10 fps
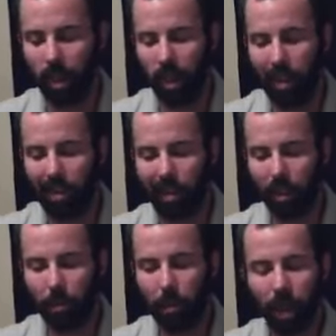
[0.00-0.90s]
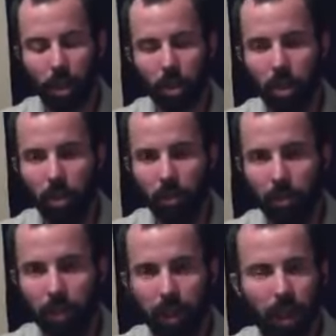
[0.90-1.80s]
It's still in production,
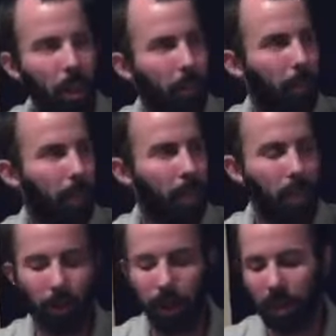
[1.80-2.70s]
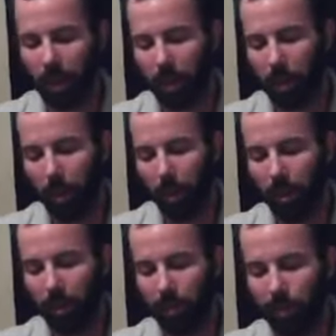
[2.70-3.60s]
but they're expecting it to come out